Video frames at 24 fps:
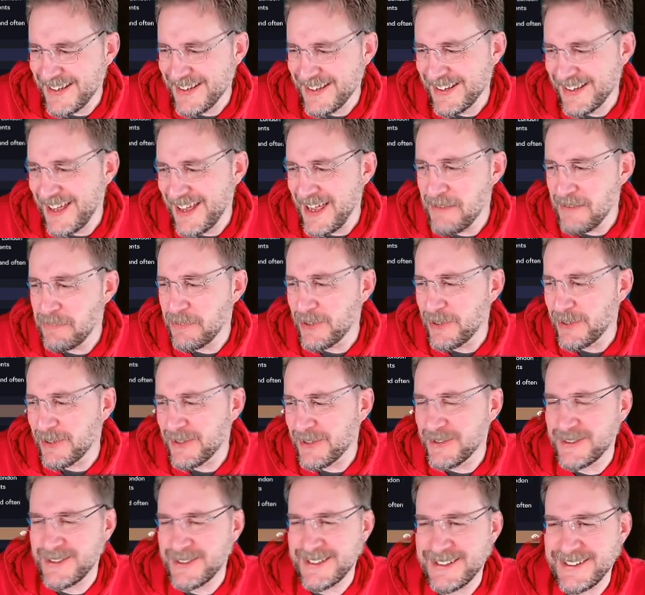hey, Paul,
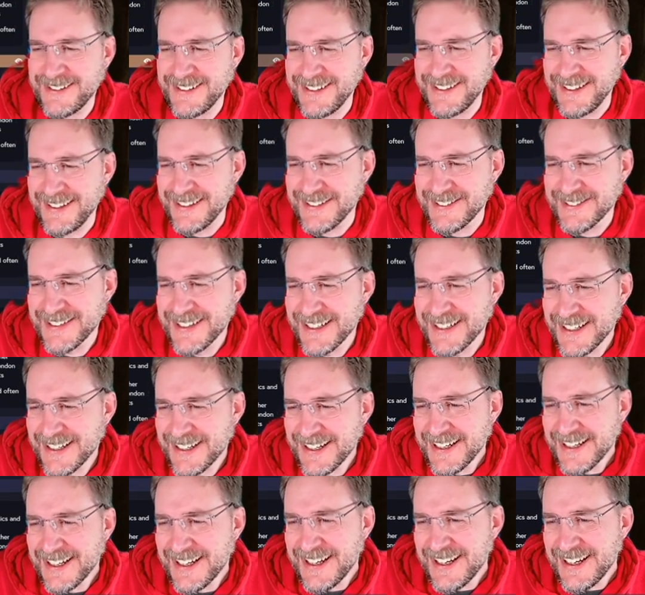good to see you.
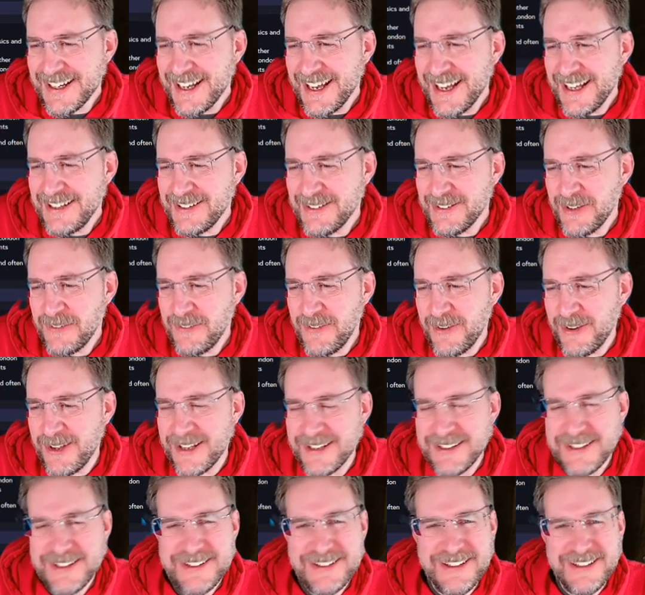It's not very
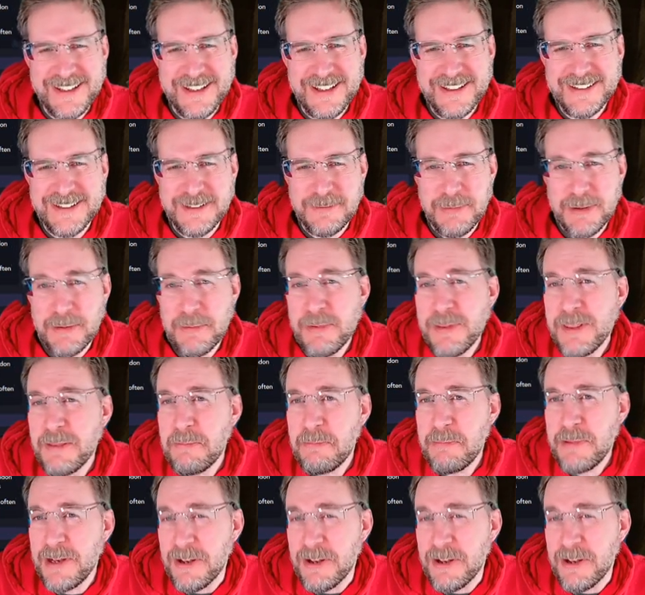artistic, is it? But with a bit of